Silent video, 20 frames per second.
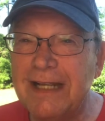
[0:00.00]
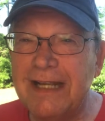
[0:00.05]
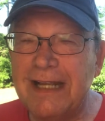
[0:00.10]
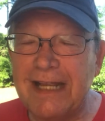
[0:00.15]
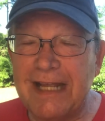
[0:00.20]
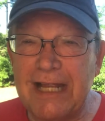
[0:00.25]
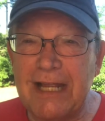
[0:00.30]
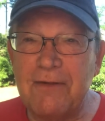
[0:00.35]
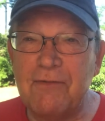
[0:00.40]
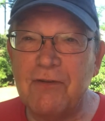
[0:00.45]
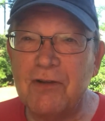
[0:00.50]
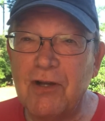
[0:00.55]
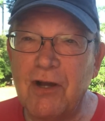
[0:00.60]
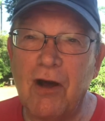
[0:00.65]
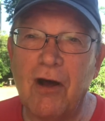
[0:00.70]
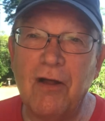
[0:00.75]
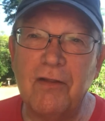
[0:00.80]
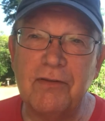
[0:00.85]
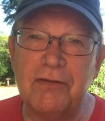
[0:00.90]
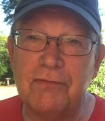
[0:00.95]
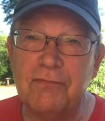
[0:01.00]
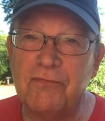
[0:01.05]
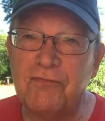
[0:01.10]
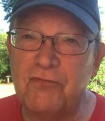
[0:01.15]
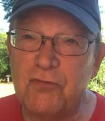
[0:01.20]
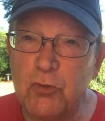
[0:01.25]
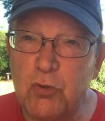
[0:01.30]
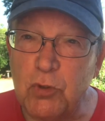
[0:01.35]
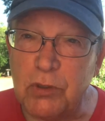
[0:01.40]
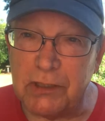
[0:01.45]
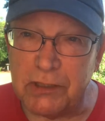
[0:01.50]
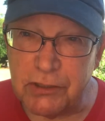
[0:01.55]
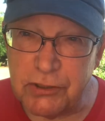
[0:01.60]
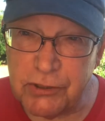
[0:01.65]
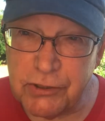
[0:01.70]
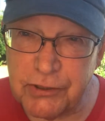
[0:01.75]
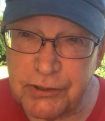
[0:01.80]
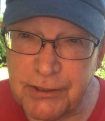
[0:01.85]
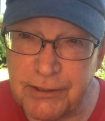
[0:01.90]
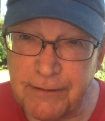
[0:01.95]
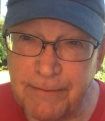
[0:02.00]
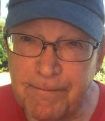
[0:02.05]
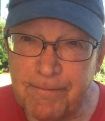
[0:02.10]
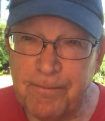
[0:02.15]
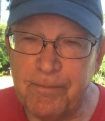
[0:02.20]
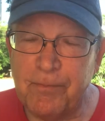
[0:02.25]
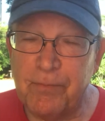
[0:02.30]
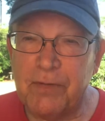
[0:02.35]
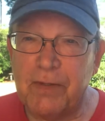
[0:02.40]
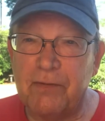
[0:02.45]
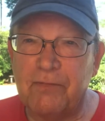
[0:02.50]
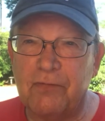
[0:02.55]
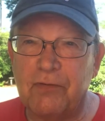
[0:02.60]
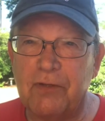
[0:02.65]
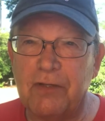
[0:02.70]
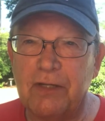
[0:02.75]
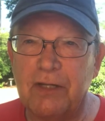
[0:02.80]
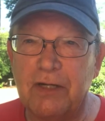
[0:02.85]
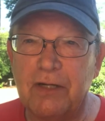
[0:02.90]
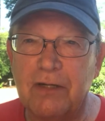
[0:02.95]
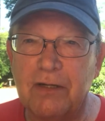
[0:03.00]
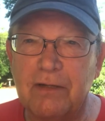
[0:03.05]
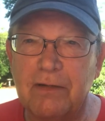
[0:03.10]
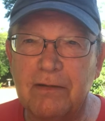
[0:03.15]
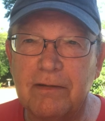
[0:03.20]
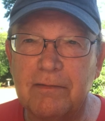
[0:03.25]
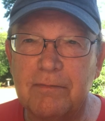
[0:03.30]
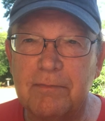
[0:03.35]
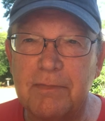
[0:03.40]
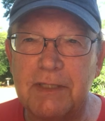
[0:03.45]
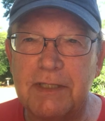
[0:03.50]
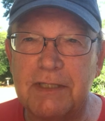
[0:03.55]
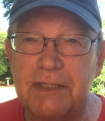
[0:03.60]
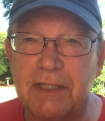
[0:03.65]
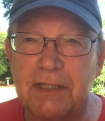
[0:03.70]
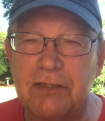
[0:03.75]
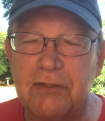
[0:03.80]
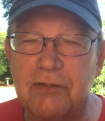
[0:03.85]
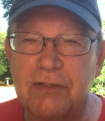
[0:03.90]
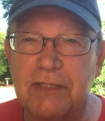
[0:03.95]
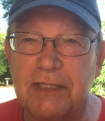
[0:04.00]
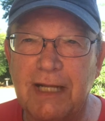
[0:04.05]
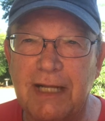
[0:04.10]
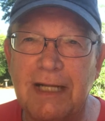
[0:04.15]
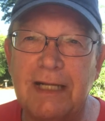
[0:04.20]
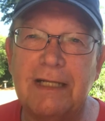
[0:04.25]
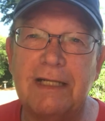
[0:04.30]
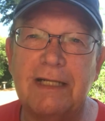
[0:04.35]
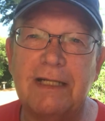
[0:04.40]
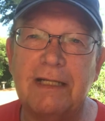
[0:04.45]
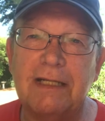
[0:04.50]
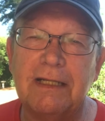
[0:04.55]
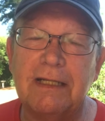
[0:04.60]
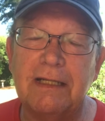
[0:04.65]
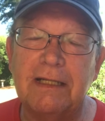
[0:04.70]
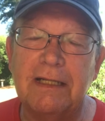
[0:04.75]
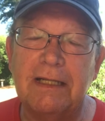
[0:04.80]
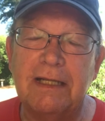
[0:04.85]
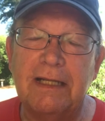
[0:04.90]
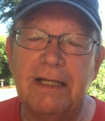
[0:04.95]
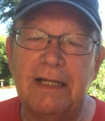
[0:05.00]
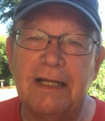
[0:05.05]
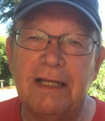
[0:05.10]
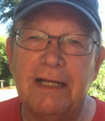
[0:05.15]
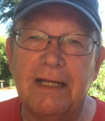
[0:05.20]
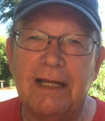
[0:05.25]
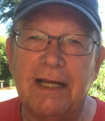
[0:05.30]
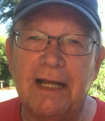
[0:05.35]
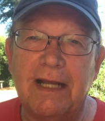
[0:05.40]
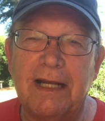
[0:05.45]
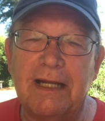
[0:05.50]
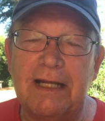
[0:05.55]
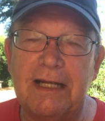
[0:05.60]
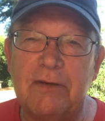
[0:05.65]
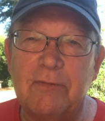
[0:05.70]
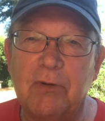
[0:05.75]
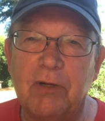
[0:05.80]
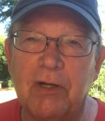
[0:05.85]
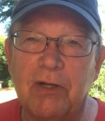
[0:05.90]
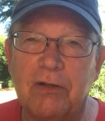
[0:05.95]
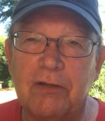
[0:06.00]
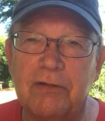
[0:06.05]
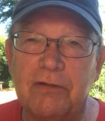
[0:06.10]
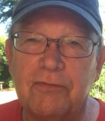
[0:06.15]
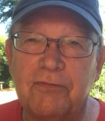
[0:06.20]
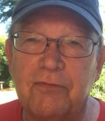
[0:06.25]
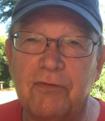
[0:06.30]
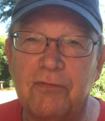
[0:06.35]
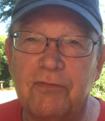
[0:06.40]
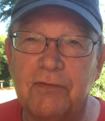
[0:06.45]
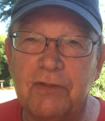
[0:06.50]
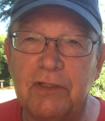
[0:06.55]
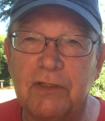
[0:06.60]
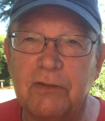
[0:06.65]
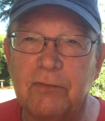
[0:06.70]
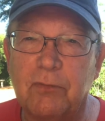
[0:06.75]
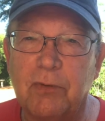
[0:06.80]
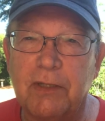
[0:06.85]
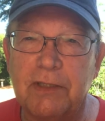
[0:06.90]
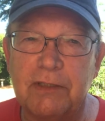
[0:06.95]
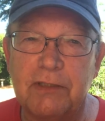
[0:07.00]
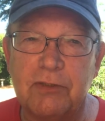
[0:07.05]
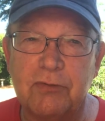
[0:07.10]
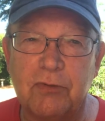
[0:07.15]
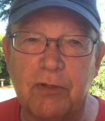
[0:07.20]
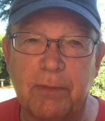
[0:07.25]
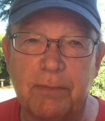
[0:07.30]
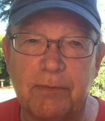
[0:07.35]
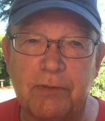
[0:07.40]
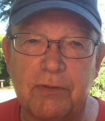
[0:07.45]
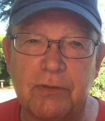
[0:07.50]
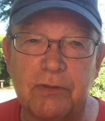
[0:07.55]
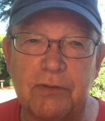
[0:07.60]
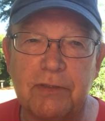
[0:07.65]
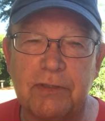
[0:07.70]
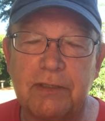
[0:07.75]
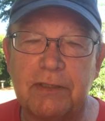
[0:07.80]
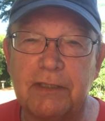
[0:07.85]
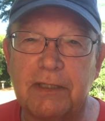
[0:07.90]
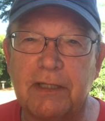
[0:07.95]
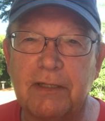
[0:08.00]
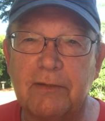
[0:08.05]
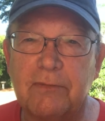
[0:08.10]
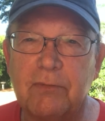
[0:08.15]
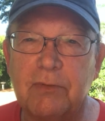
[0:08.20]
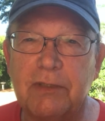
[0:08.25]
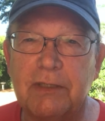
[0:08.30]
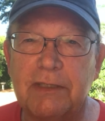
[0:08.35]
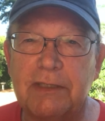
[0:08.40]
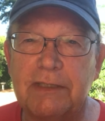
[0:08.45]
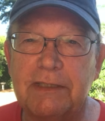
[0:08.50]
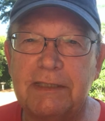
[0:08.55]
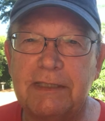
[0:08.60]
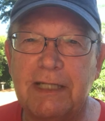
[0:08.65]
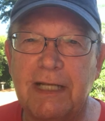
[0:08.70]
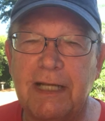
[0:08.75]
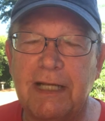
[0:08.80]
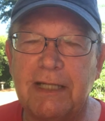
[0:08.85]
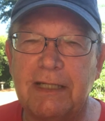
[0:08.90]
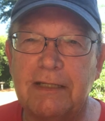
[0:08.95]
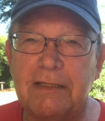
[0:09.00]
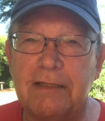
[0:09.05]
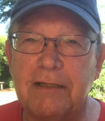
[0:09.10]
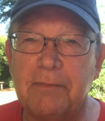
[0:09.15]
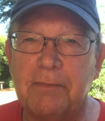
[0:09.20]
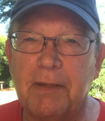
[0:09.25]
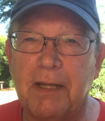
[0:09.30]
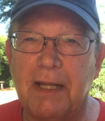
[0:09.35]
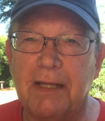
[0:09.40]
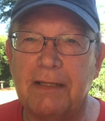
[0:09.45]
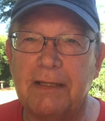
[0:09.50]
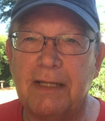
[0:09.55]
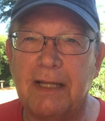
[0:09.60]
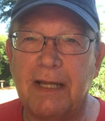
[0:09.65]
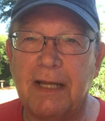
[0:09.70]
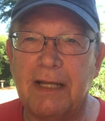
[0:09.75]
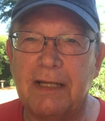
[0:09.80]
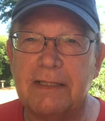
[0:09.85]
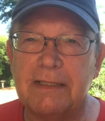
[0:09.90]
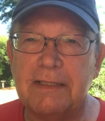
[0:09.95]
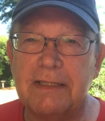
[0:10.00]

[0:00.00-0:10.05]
even called them foolish for their misunderstanding. And he went on to fulfill what the scriptures really said about that.